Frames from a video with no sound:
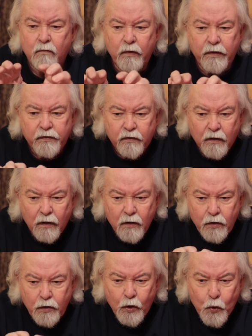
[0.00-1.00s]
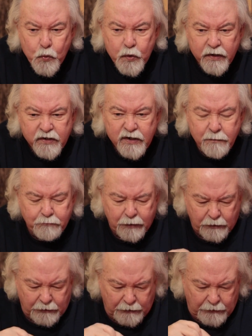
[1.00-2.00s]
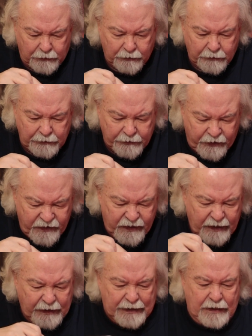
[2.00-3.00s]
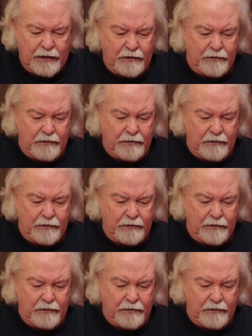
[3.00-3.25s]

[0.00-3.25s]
with noticeable thinning